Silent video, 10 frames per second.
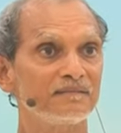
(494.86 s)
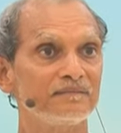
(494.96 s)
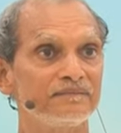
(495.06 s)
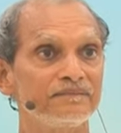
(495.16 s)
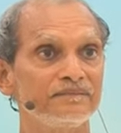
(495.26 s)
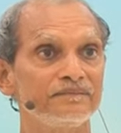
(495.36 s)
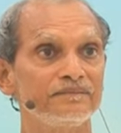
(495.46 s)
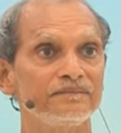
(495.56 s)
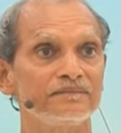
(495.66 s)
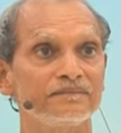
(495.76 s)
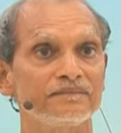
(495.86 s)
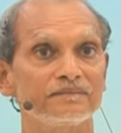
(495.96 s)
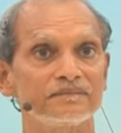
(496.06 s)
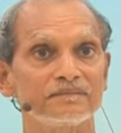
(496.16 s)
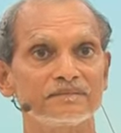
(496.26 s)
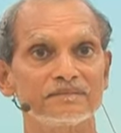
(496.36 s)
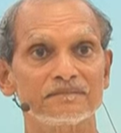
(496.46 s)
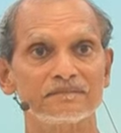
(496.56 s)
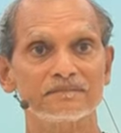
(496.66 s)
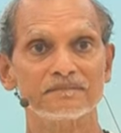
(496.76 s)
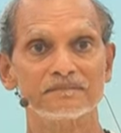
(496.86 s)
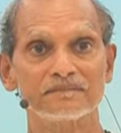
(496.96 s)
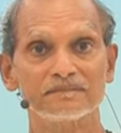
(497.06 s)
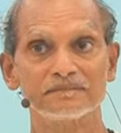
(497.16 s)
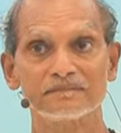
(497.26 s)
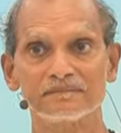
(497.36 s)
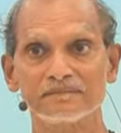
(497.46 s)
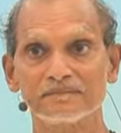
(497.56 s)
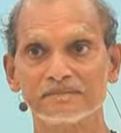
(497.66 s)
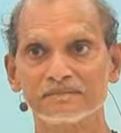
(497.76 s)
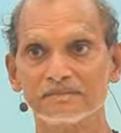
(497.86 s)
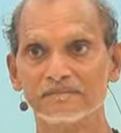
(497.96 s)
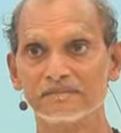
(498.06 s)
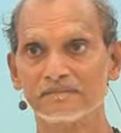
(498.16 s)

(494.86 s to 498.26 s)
(silence)